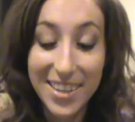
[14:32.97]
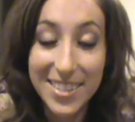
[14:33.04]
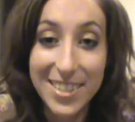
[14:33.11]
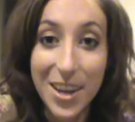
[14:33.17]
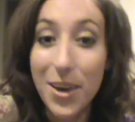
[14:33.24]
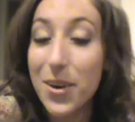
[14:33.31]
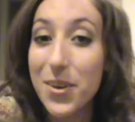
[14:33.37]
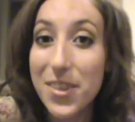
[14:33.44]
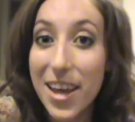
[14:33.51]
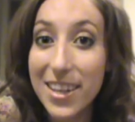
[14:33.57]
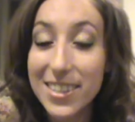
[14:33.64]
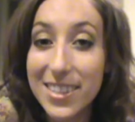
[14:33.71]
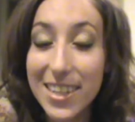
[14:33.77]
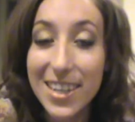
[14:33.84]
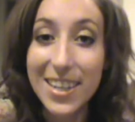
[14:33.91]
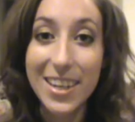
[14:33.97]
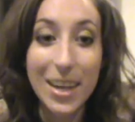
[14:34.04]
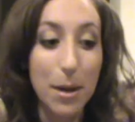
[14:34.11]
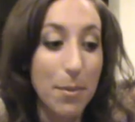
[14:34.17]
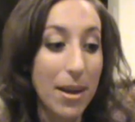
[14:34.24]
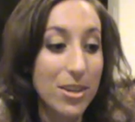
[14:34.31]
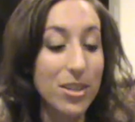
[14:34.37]
So that's it,
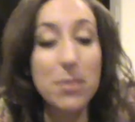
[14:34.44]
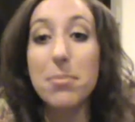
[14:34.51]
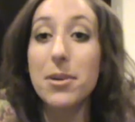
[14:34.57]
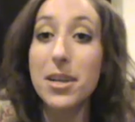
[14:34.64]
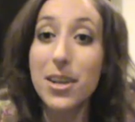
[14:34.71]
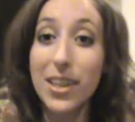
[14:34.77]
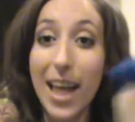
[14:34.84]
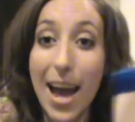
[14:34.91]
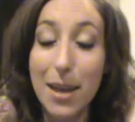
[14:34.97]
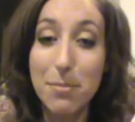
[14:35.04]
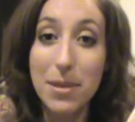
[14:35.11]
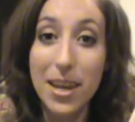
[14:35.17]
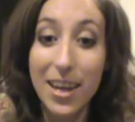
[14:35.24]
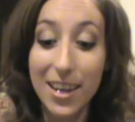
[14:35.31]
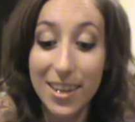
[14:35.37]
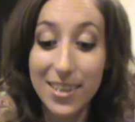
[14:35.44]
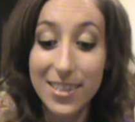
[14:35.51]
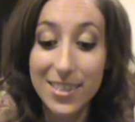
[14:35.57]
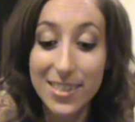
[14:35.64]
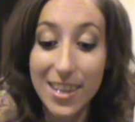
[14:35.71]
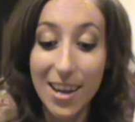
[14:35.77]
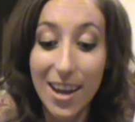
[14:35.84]
and I'm actually pretty glad
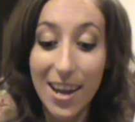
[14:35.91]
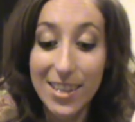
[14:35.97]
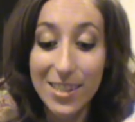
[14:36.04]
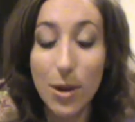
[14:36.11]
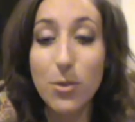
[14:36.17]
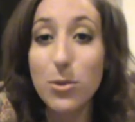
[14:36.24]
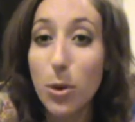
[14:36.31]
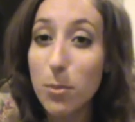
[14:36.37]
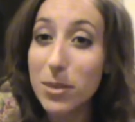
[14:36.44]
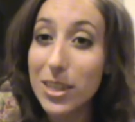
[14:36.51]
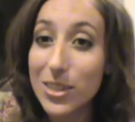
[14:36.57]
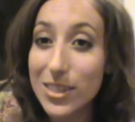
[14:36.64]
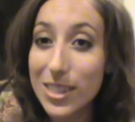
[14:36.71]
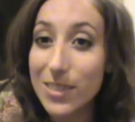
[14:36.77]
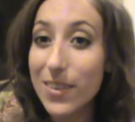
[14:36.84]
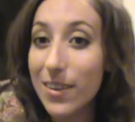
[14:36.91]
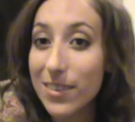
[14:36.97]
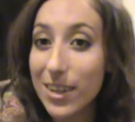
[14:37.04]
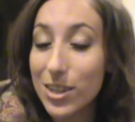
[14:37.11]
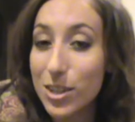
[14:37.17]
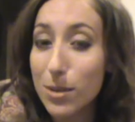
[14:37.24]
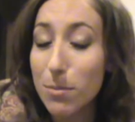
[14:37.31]
because I don't normally use this
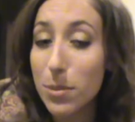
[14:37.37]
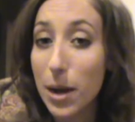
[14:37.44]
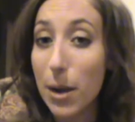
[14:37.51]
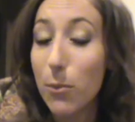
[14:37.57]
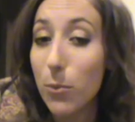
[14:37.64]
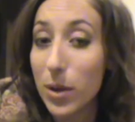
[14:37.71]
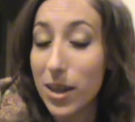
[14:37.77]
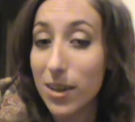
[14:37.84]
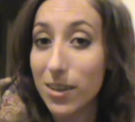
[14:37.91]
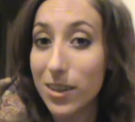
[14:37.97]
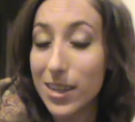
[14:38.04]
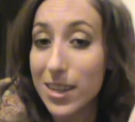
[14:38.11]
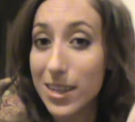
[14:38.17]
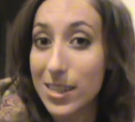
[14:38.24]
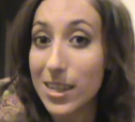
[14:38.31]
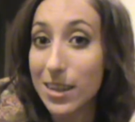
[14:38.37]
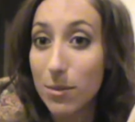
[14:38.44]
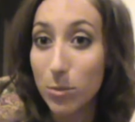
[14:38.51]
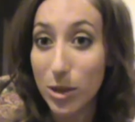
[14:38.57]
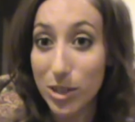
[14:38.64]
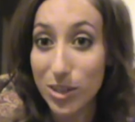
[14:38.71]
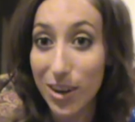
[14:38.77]
foundation, but I will in a
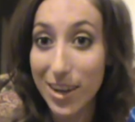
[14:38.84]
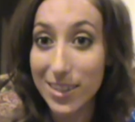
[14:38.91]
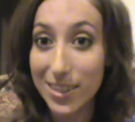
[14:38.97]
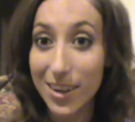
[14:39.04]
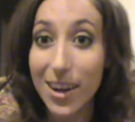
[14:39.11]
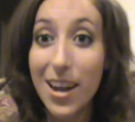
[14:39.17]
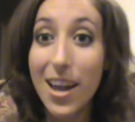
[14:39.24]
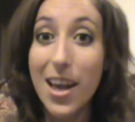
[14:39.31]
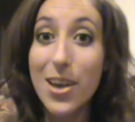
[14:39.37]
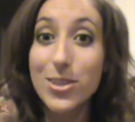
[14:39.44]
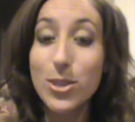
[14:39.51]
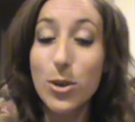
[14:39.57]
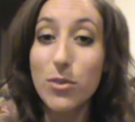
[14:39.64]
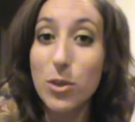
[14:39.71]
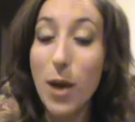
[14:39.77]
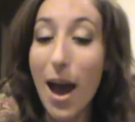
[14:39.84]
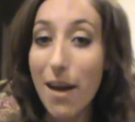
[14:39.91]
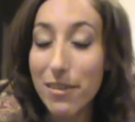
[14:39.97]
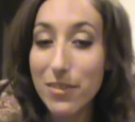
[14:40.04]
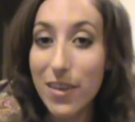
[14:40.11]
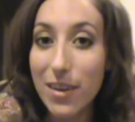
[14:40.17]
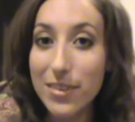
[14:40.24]
tinted moisturizer. So if you
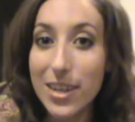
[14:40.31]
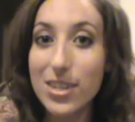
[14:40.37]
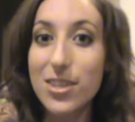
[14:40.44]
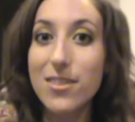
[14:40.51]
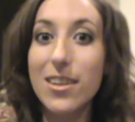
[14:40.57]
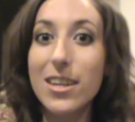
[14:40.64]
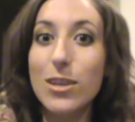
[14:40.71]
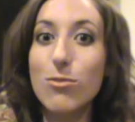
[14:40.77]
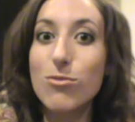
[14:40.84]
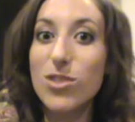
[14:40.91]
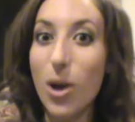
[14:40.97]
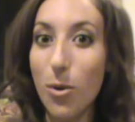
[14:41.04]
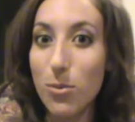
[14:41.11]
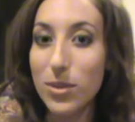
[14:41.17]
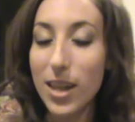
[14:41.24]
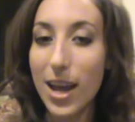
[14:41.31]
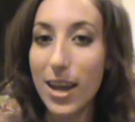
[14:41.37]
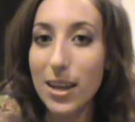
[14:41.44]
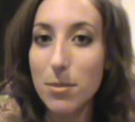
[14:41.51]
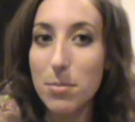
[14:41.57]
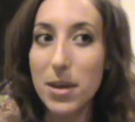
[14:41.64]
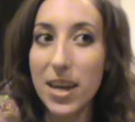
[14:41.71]
have a foundation that you don't
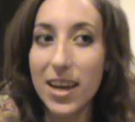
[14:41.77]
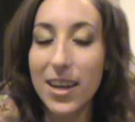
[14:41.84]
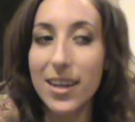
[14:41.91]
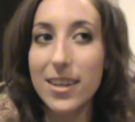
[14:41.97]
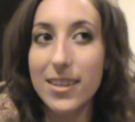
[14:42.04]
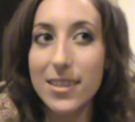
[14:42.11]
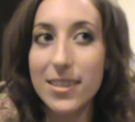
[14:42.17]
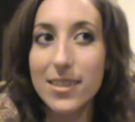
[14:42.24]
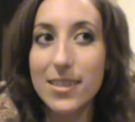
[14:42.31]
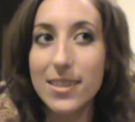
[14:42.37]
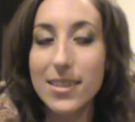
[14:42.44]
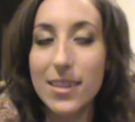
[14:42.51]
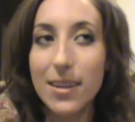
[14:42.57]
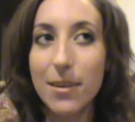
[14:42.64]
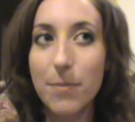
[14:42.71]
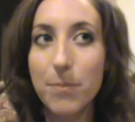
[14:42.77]
like because